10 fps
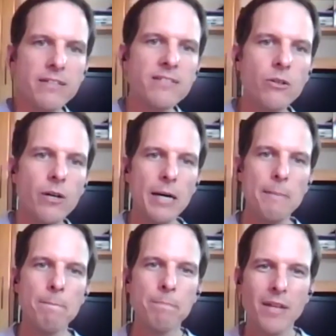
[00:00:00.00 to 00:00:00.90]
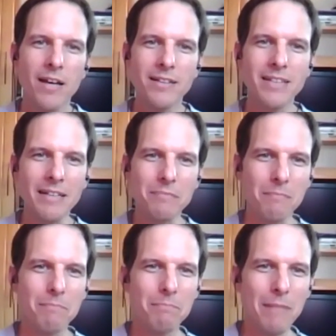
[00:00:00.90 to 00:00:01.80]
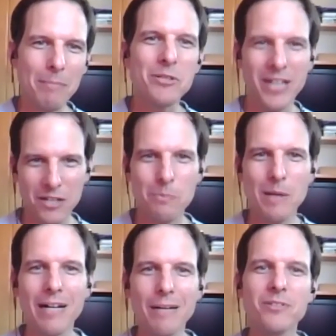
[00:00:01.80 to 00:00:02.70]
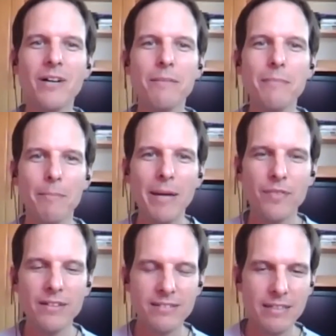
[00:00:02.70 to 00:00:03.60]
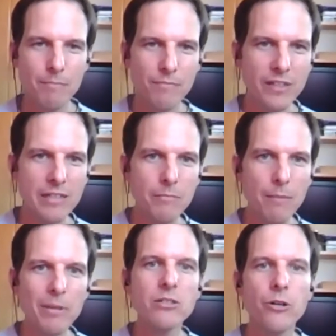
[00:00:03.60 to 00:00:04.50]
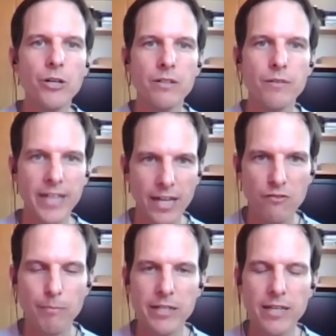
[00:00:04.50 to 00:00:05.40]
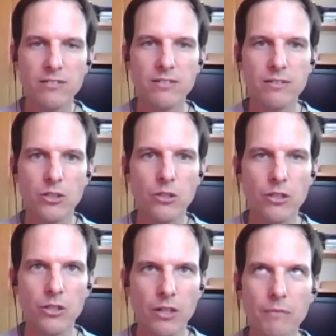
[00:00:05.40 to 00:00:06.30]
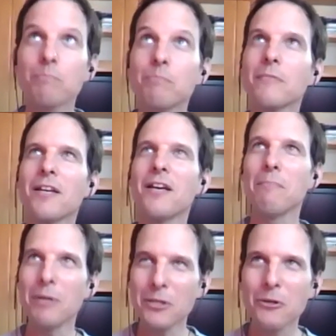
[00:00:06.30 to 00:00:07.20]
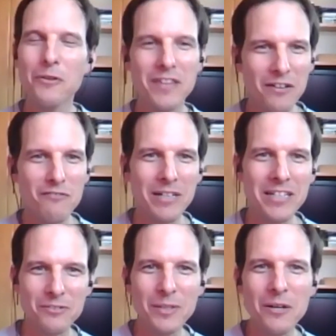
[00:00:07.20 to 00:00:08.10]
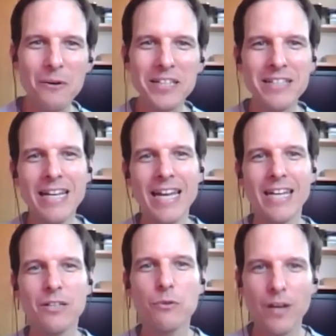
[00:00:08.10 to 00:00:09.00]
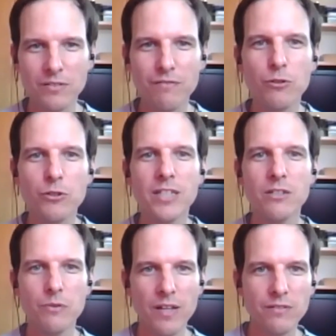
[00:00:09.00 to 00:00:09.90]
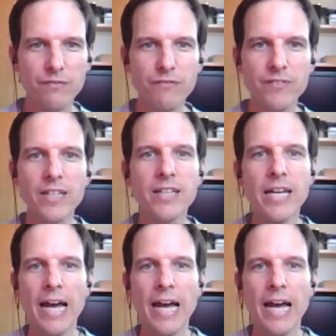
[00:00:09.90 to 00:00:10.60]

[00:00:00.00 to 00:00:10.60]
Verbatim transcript: So um, maybe to catch people up, so I, I made this um, film, Bitcoin, the end of money is, you, you, Bitcoin, the end of money as we know it, in 2014, 2015.